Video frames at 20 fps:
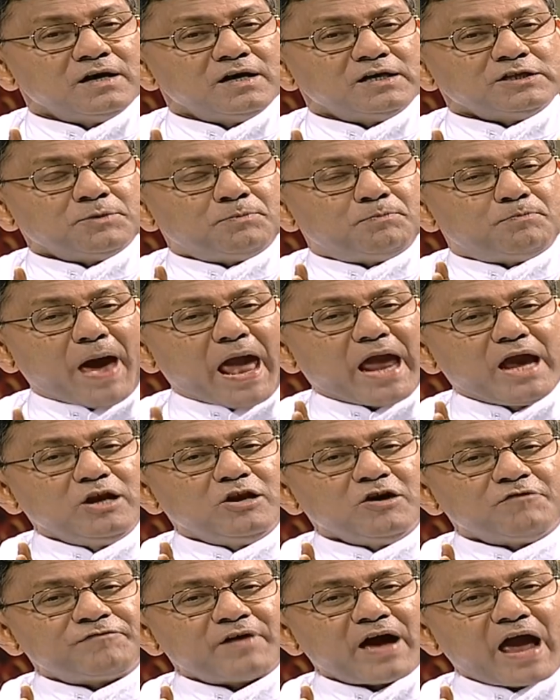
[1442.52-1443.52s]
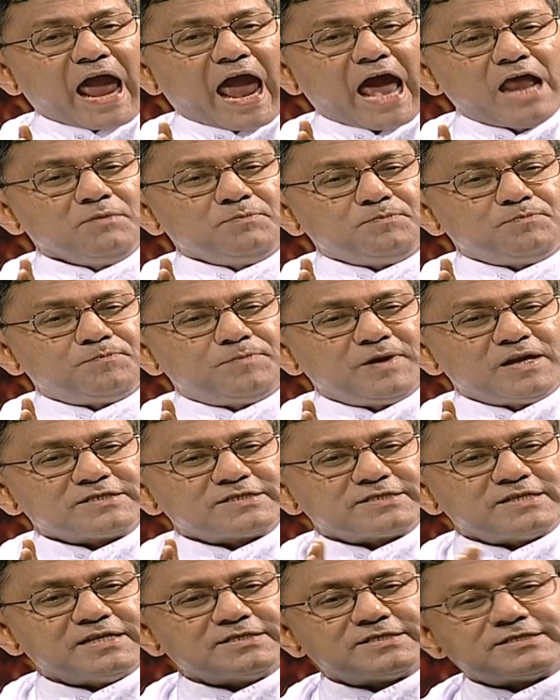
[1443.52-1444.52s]
the pain of
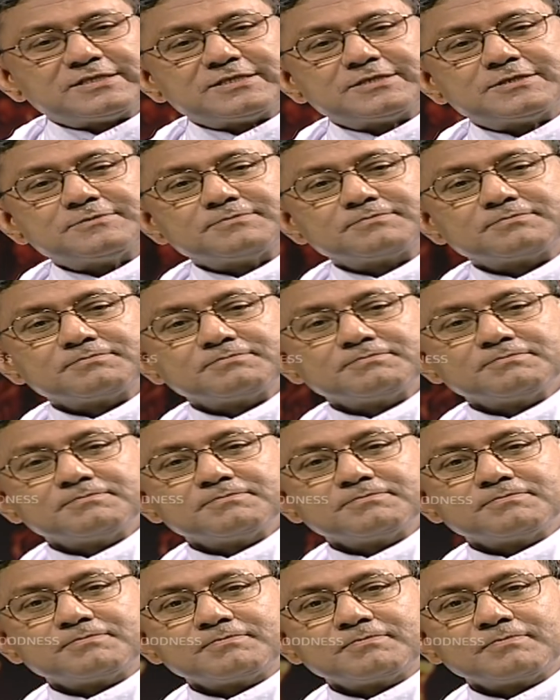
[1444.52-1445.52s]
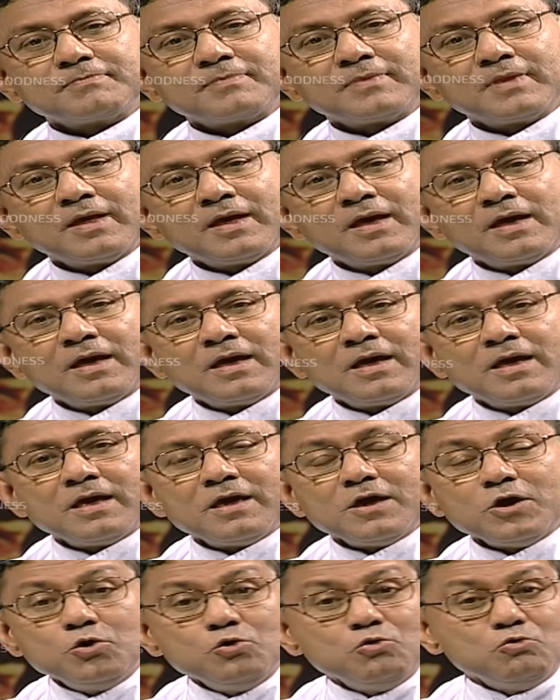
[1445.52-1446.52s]
helplessness.
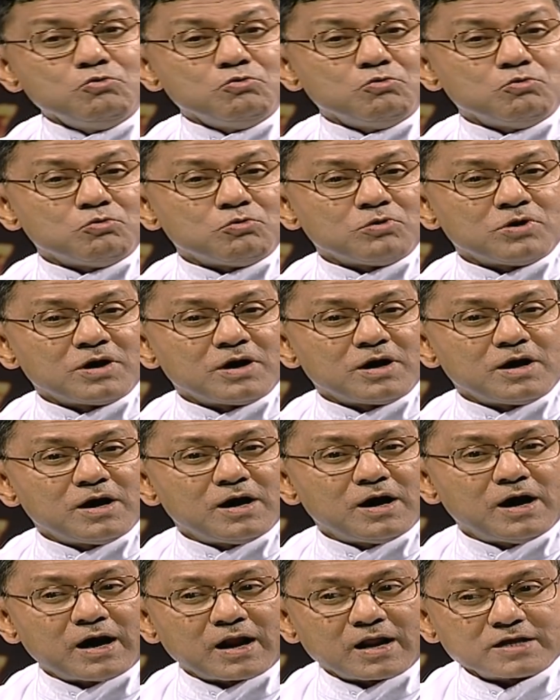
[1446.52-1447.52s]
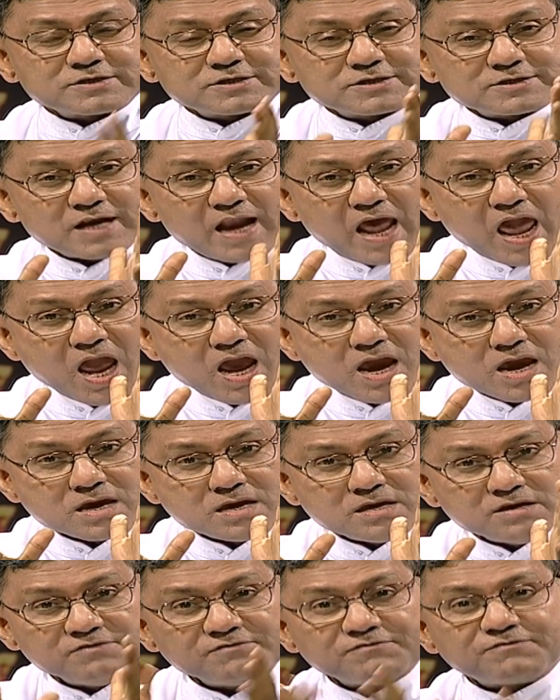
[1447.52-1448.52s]
You are a
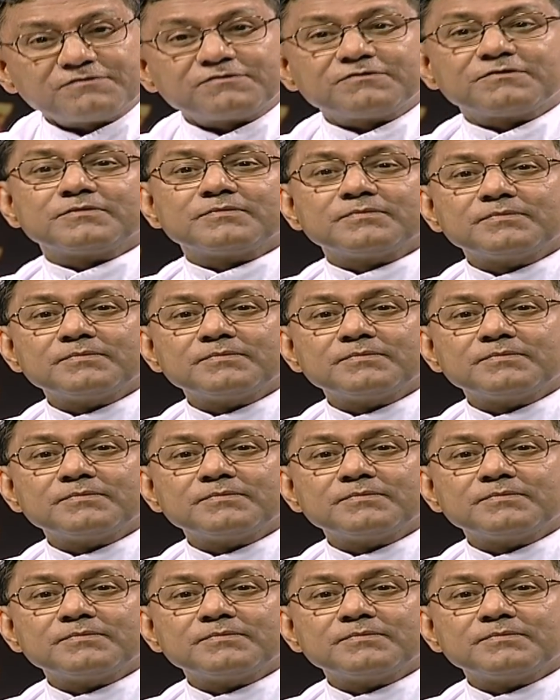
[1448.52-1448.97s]
slave.